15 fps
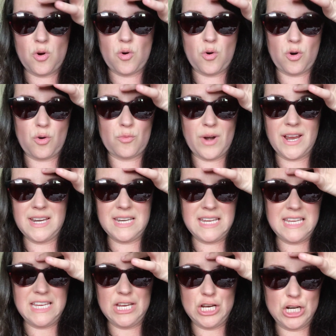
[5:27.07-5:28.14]
or right
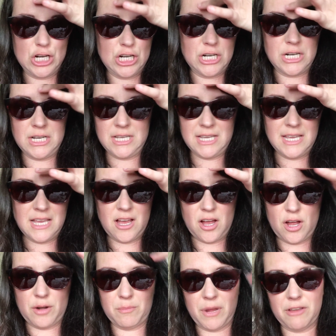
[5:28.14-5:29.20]
here
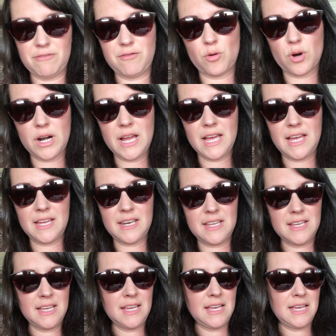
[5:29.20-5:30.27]
on my
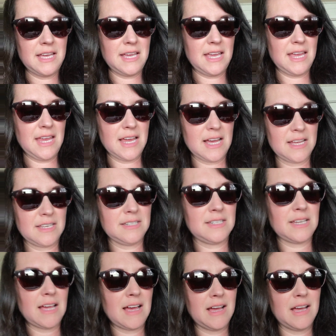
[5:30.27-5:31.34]
forehead. And